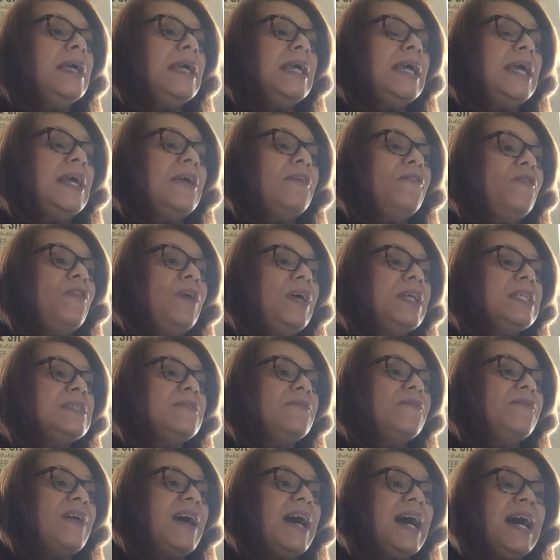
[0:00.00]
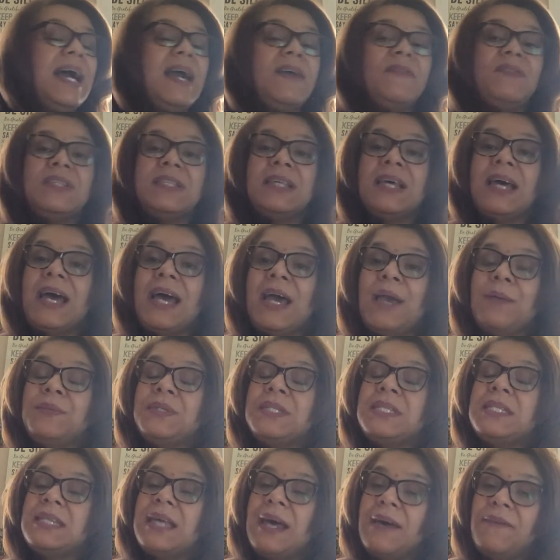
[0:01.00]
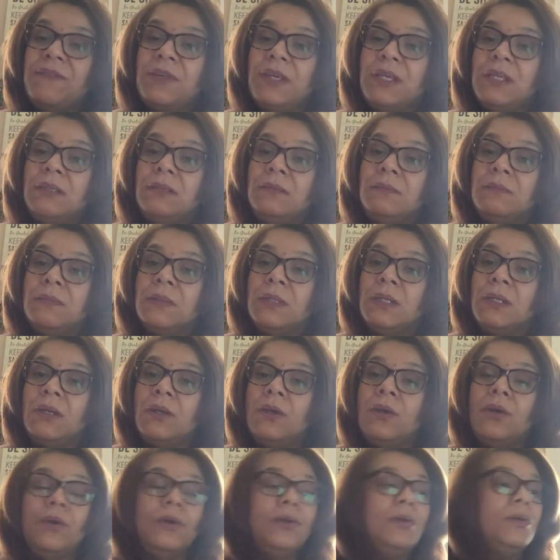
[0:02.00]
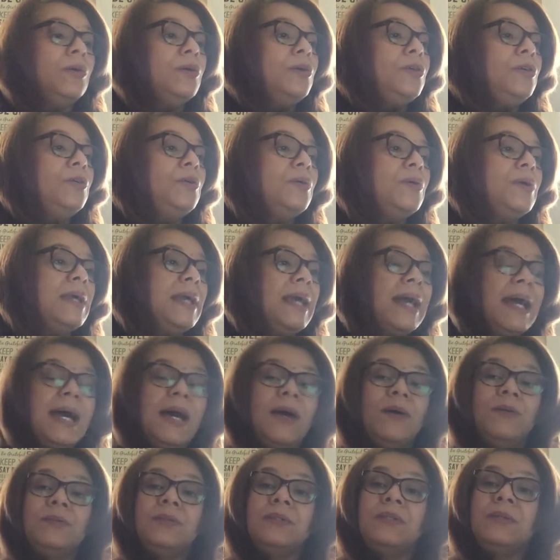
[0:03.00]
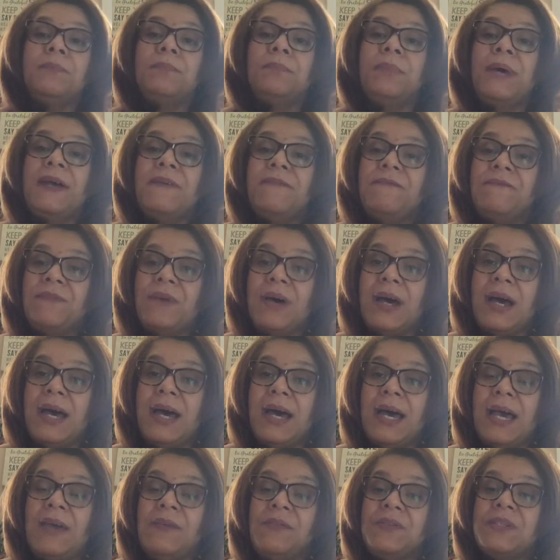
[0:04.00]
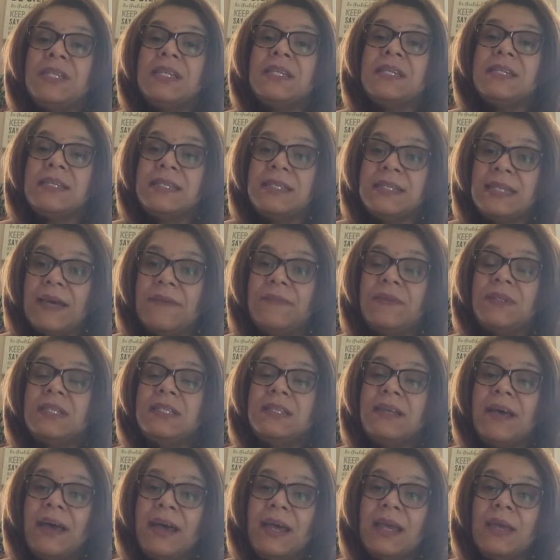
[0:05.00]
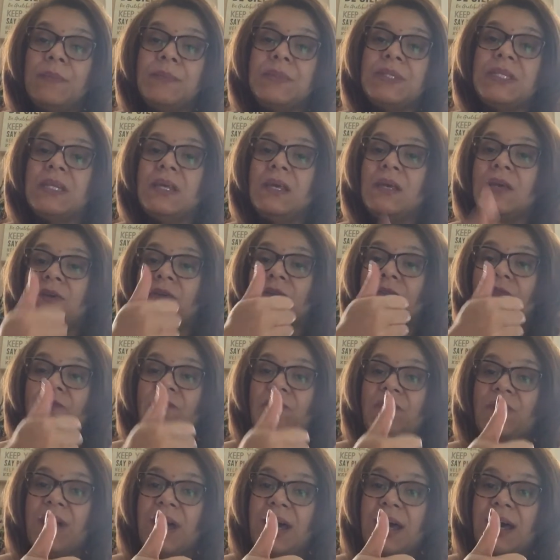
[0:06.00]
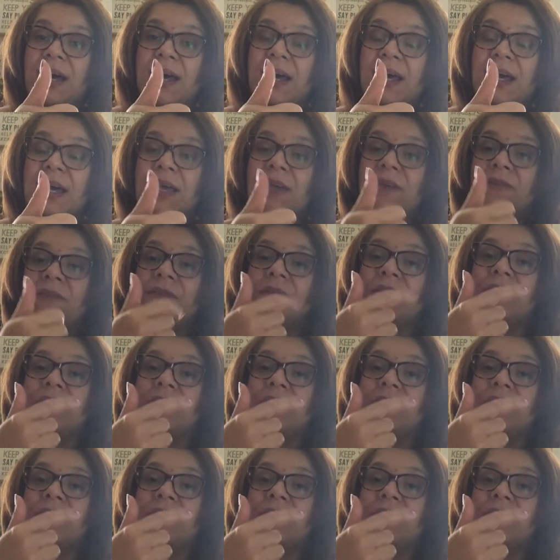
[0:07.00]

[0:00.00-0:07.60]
If it's 5 times 7, you count by 5's 7 times. 5,